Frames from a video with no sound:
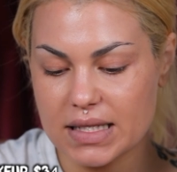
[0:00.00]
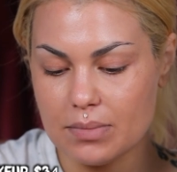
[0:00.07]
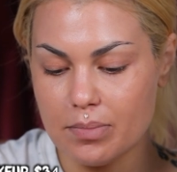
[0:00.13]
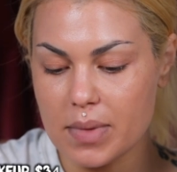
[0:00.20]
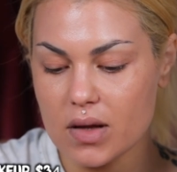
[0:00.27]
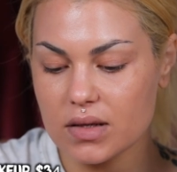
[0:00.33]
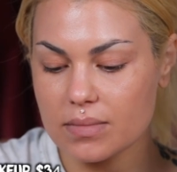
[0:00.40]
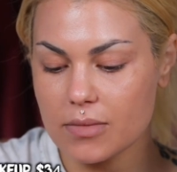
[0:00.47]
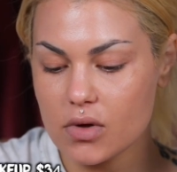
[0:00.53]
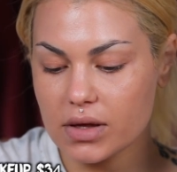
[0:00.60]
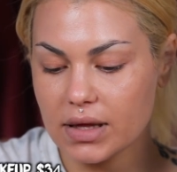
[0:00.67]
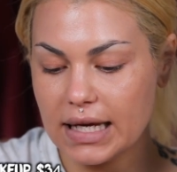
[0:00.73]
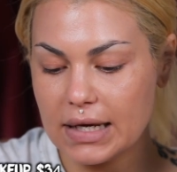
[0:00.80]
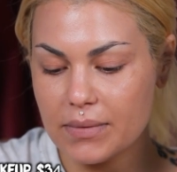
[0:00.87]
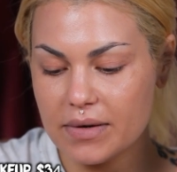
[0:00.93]
It's
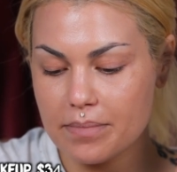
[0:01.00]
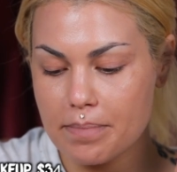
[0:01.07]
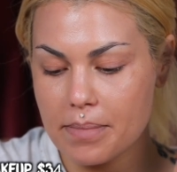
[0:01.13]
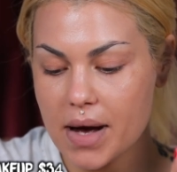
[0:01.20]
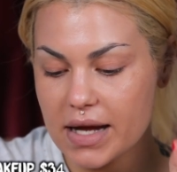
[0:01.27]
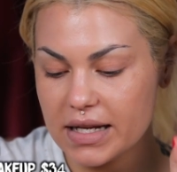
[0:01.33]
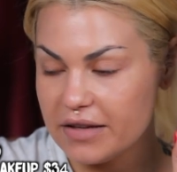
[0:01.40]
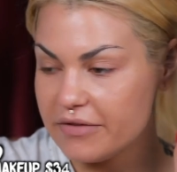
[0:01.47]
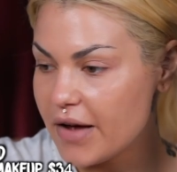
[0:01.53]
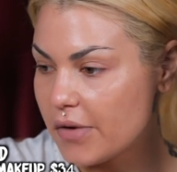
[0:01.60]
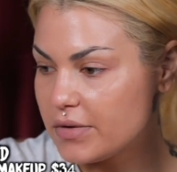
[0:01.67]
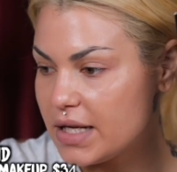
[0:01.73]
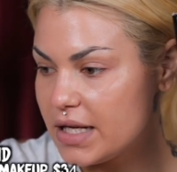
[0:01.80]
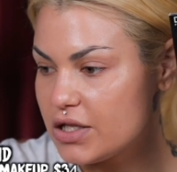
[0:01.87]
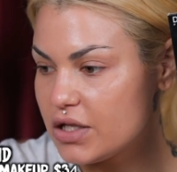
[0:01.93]
Buildable Liquid Body
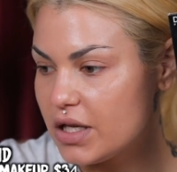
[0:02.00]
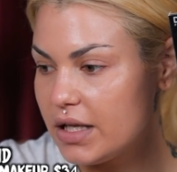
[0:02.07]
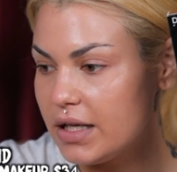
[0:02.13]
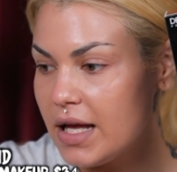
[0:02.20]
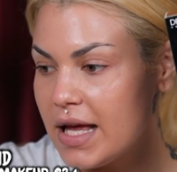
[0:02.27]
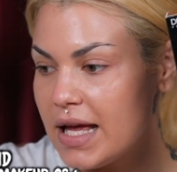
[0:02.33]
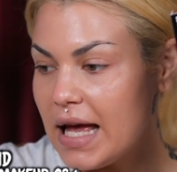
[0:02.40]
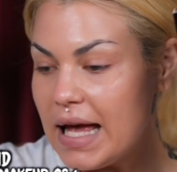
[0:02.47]
Foundation.